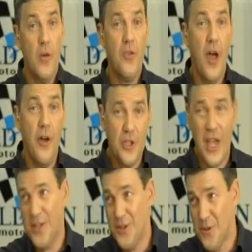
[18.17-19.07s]
with no
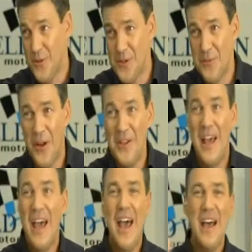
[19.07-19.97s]
chance to respond
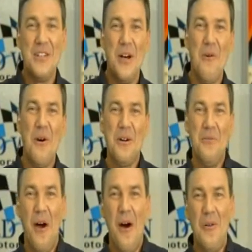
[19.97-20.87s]
as I
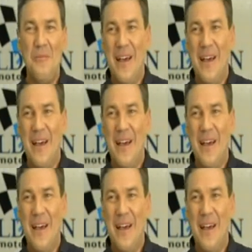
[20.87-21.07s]
welcome old